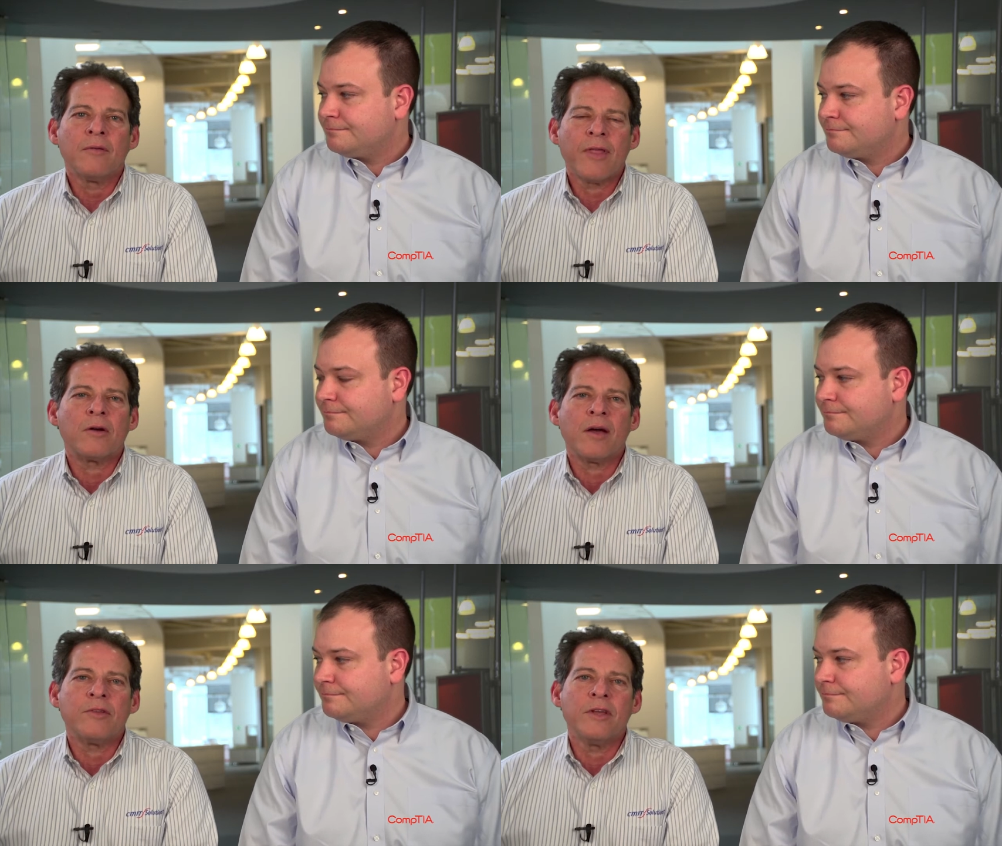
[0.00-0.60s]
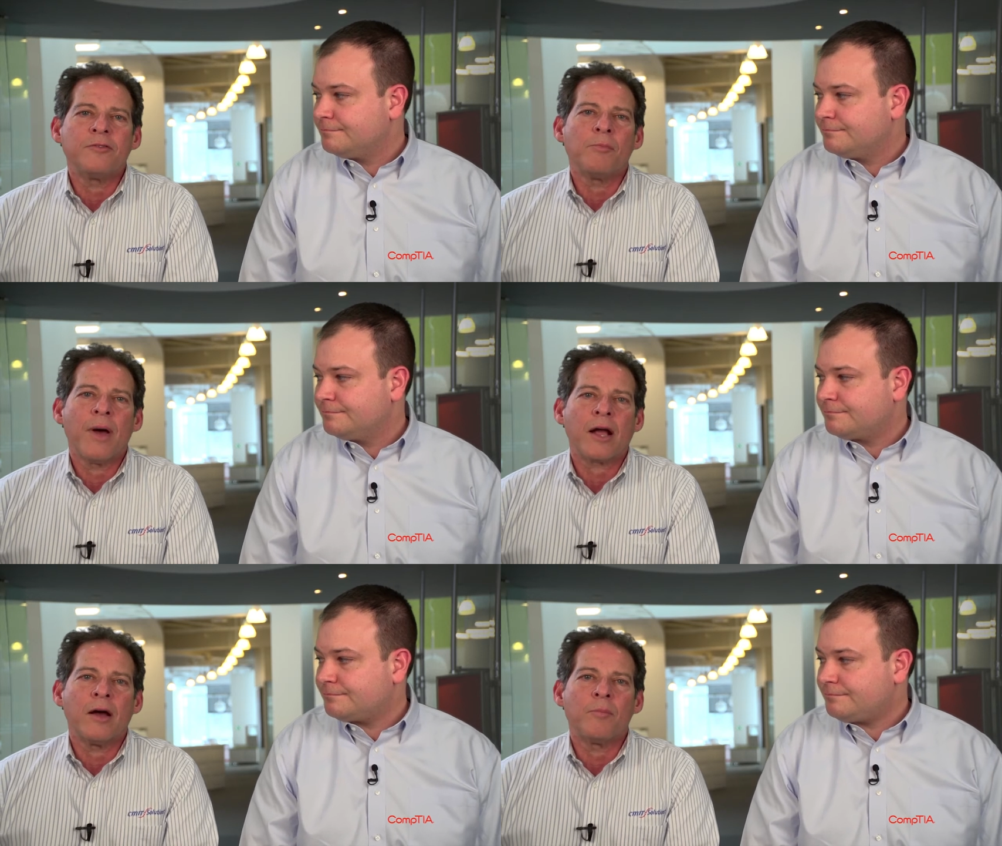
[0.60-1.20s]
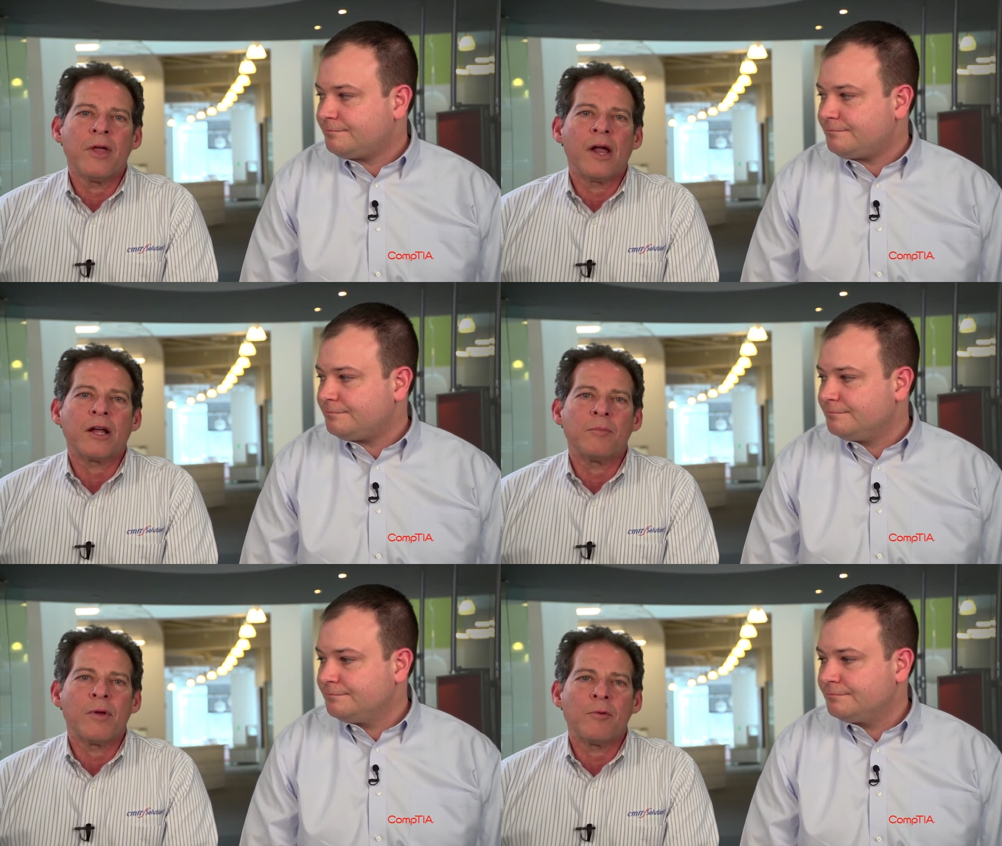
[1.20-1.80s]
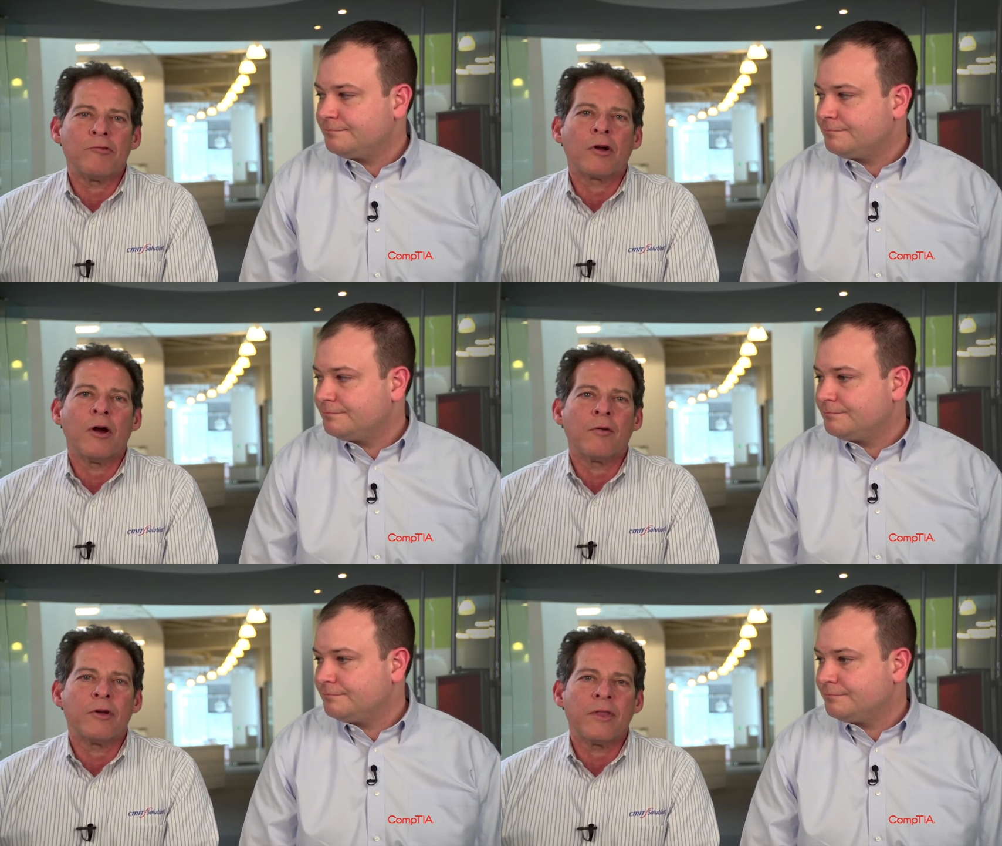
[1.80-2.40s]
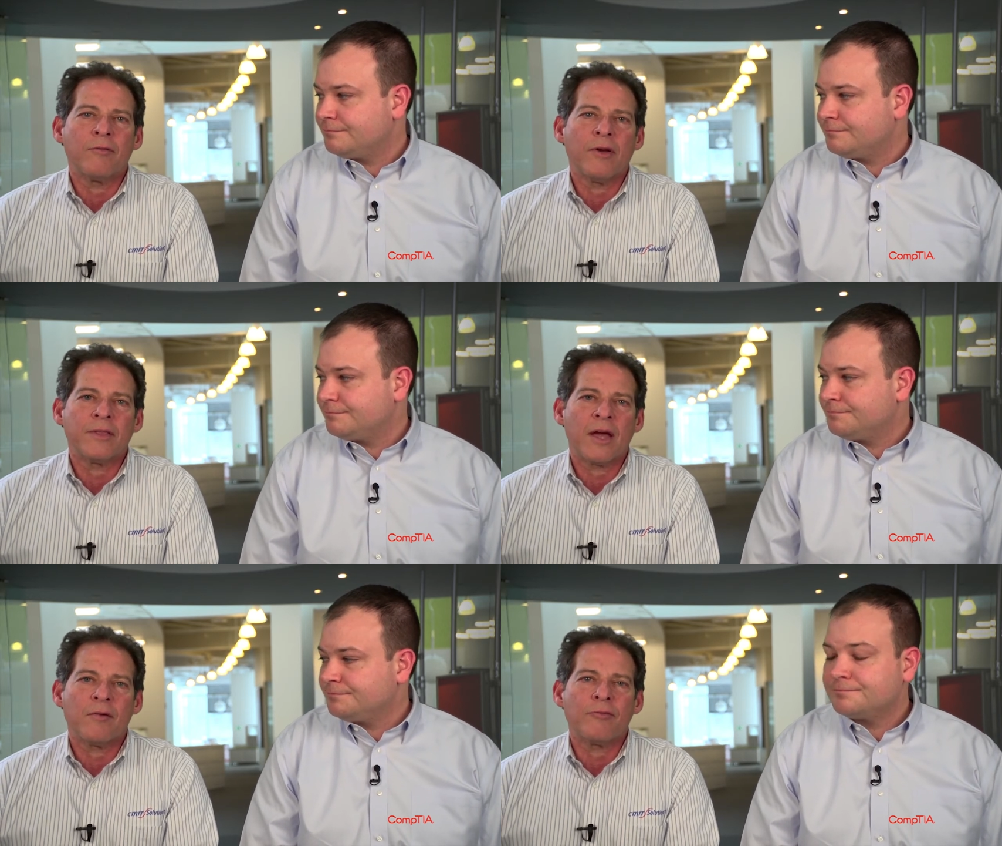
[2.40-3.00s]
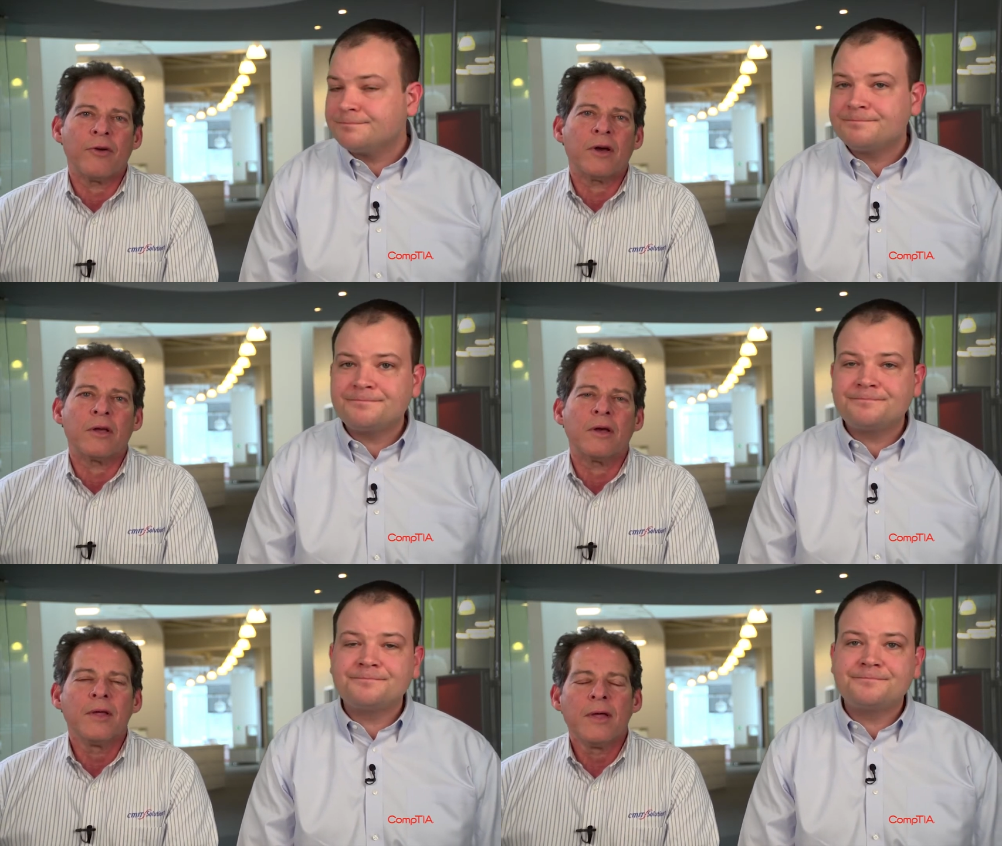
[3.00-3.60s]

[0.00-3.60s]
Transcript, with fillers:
Speaker 1: They don't have a decent backup. They're not going to be able to recover in the event they have a failure.